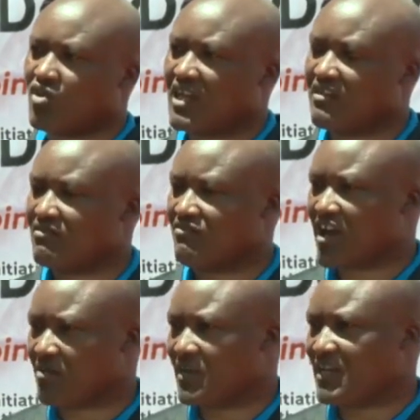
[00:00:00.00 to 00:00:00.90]
we call
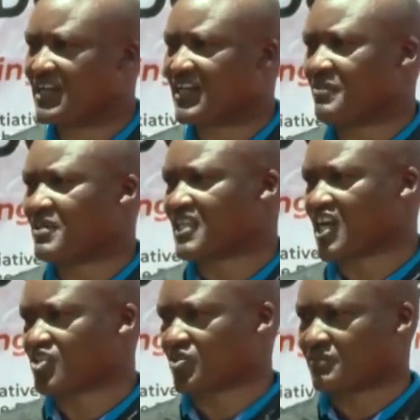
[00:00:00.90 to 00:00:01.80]
environment and
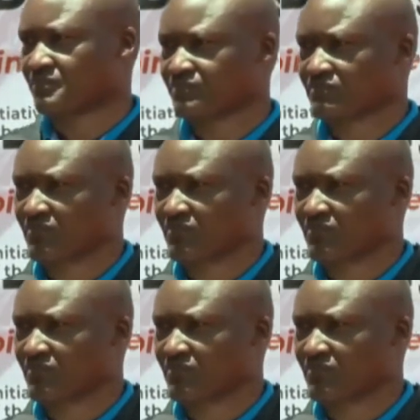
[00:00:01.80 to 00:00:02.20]
climate action.